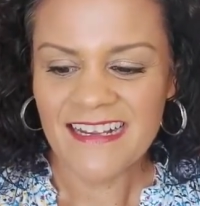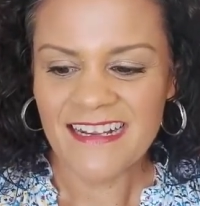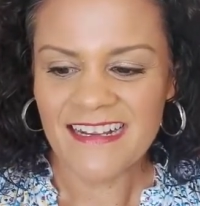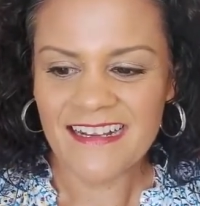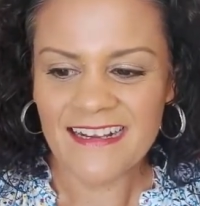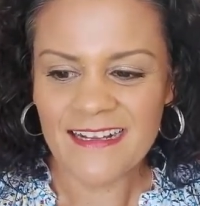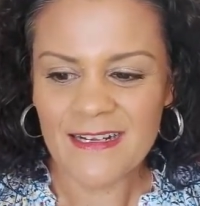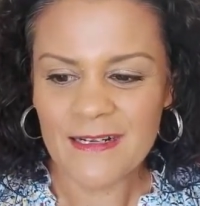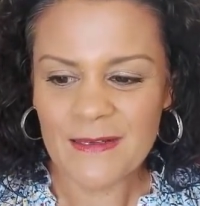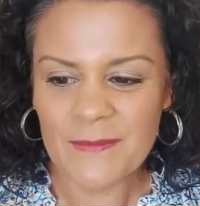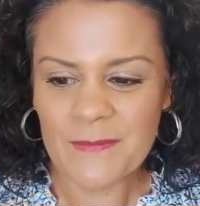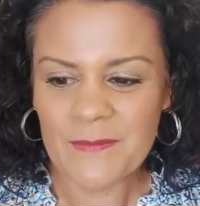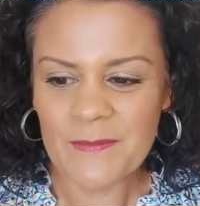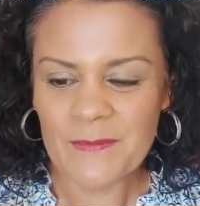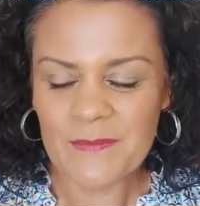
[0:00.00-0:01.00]

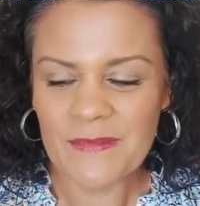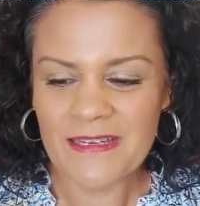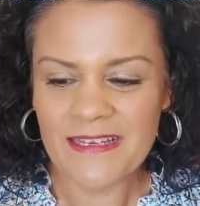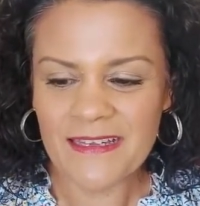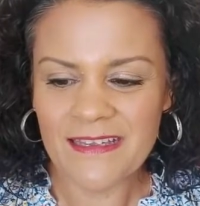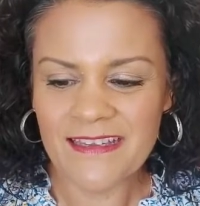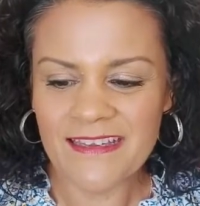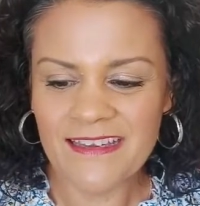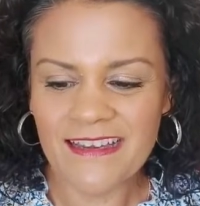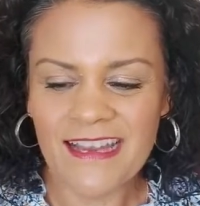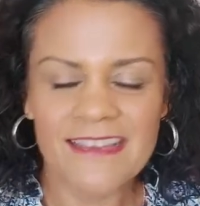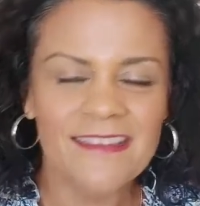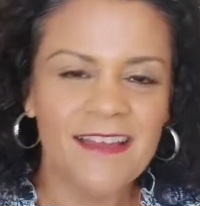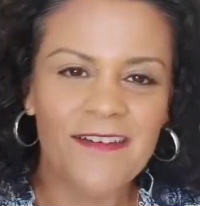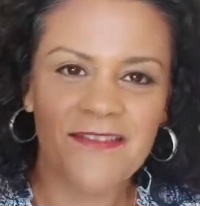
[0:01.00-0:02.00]
I
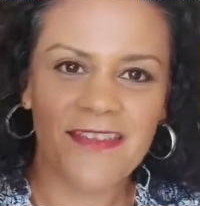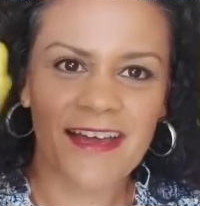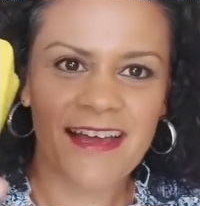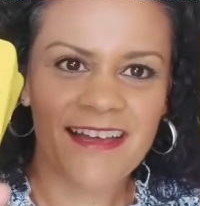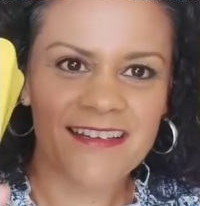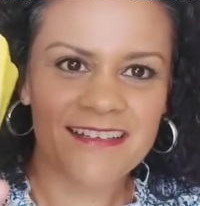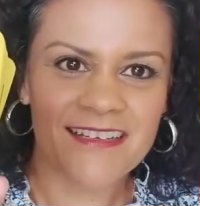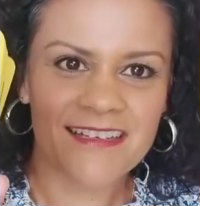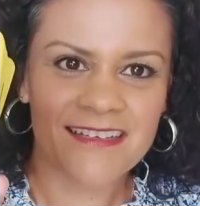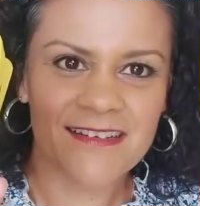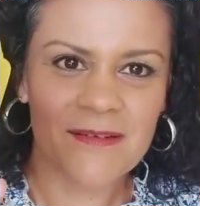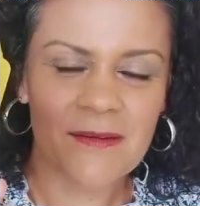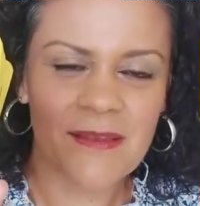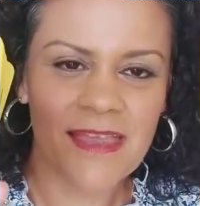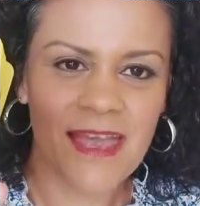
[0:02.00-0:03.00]
love that.
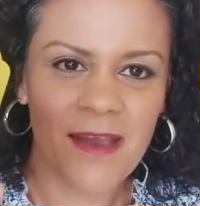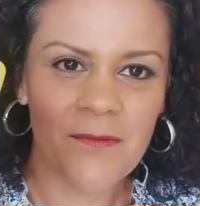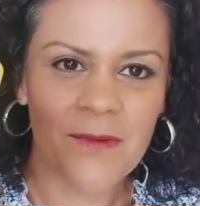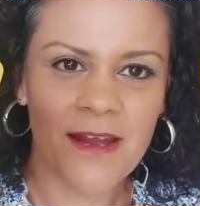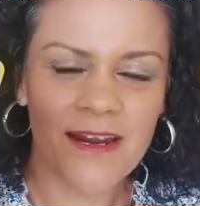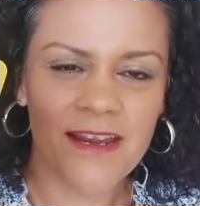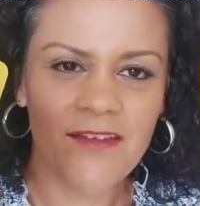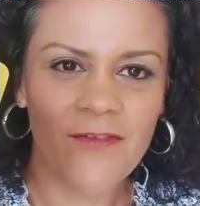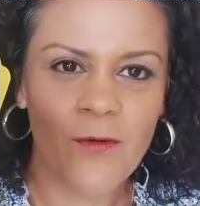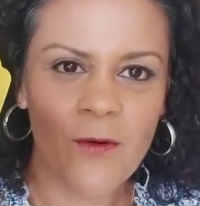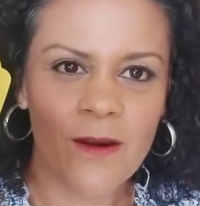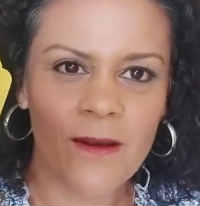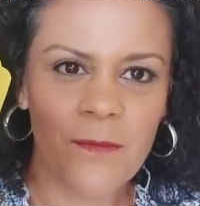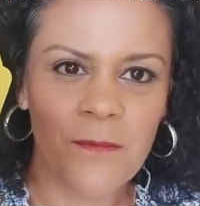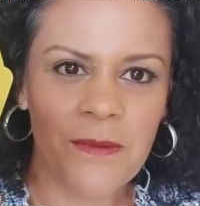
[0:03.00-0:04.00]
Get ready for
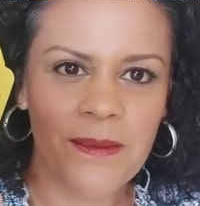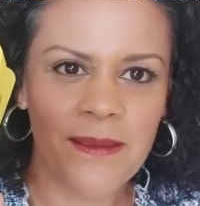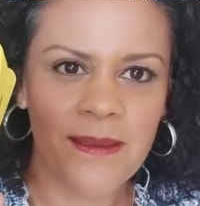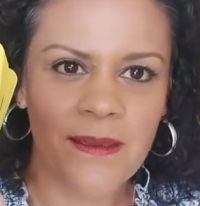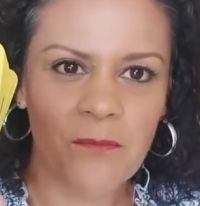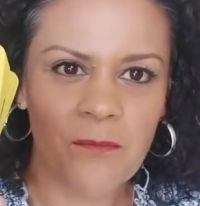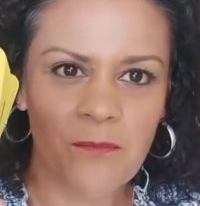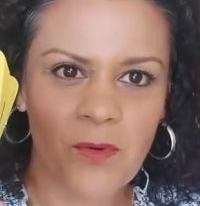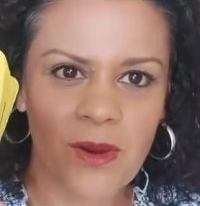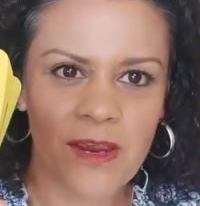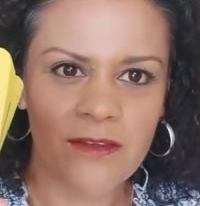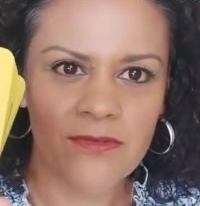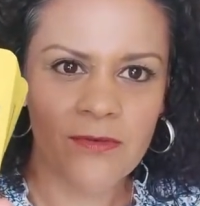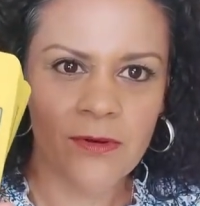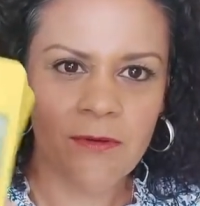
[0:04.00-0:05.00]
a big
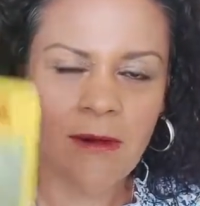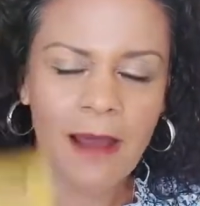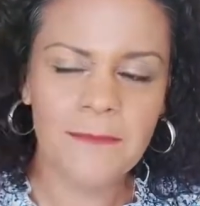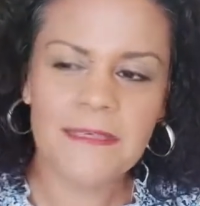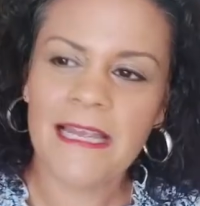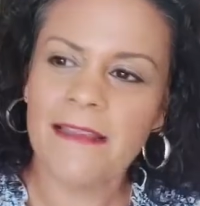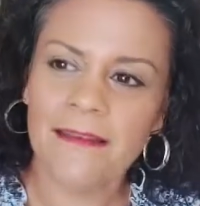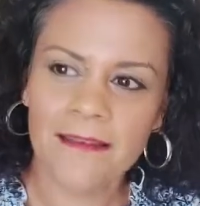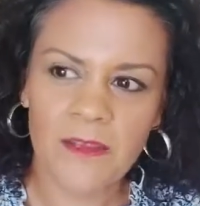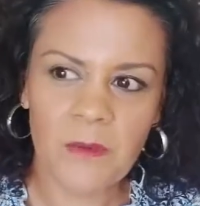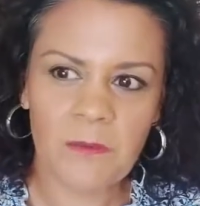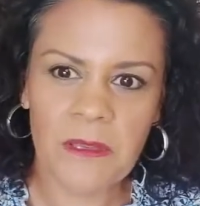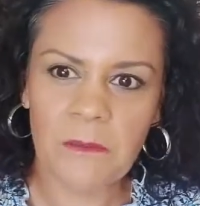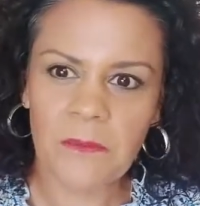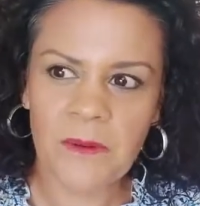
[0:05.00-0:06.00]
breakthrough. I'm telling you,
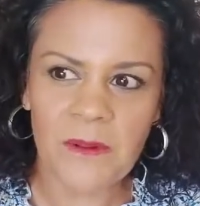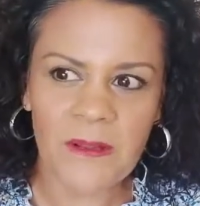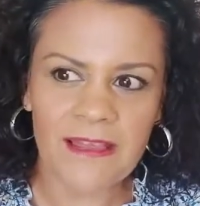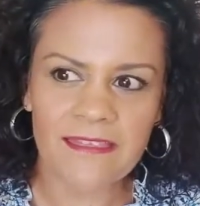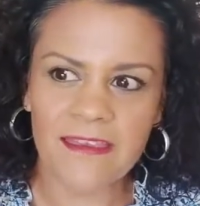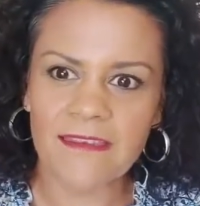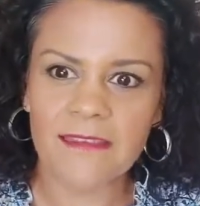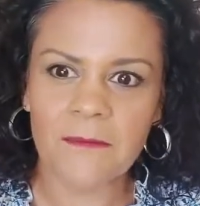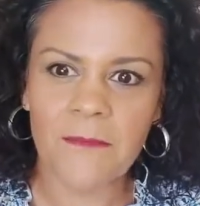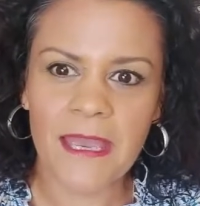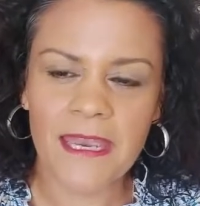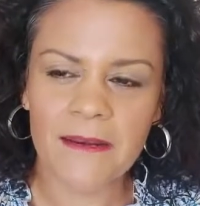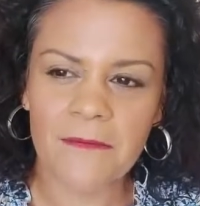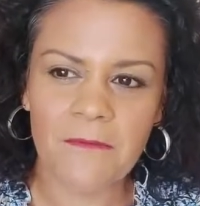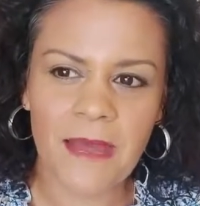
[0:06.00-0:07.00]
people, I think the
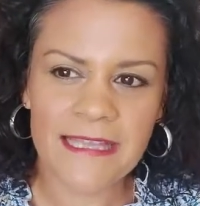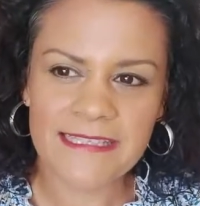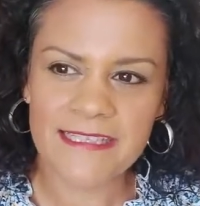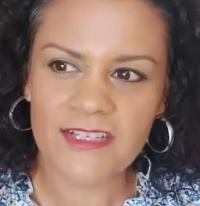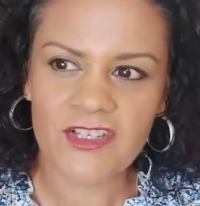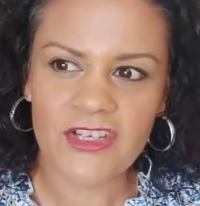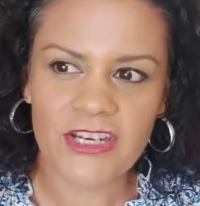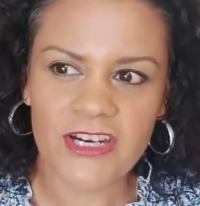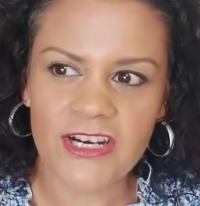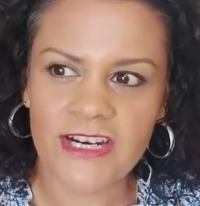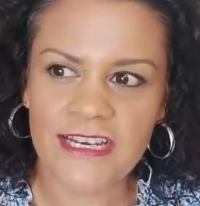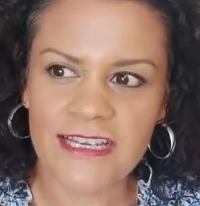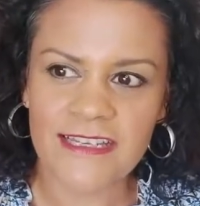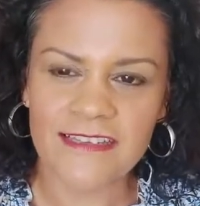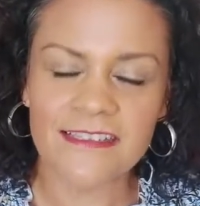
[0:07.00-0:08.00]
main message here
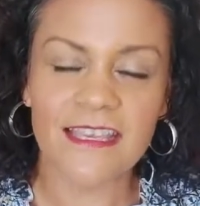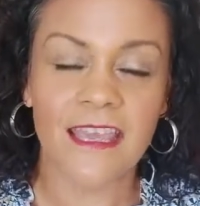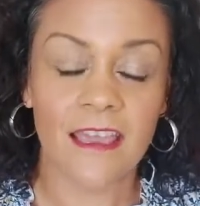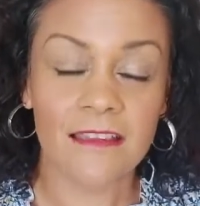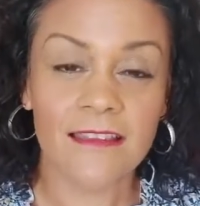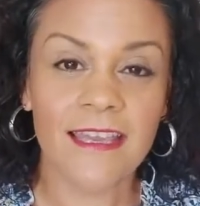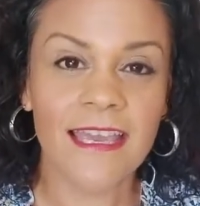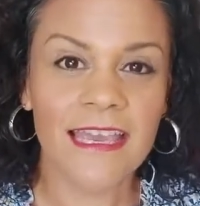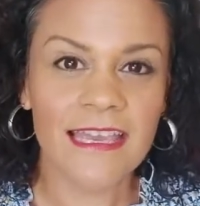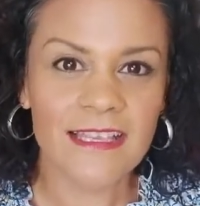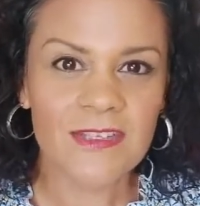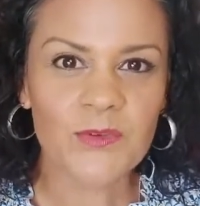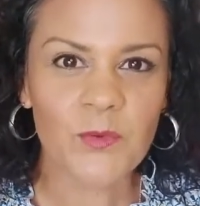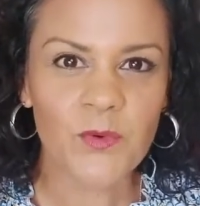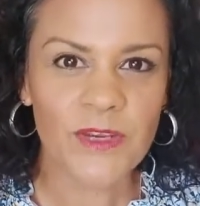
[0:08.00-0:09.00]
is healing
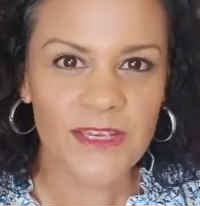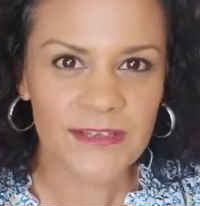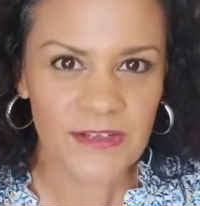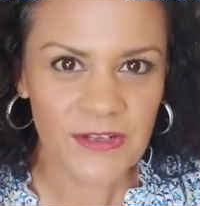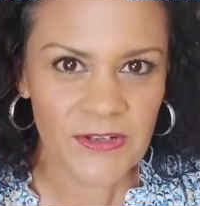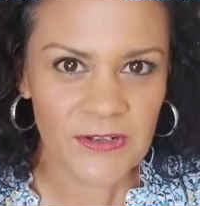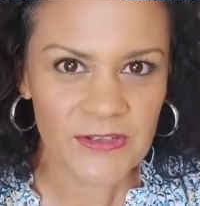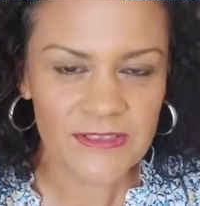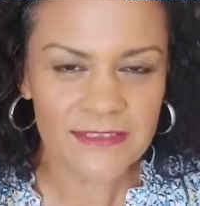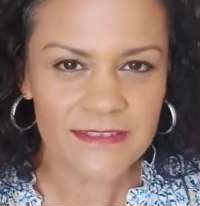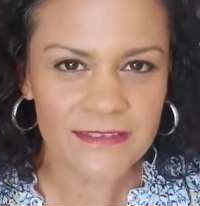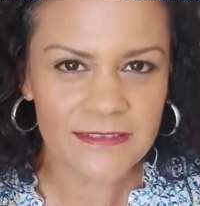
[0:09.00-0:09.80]
is real.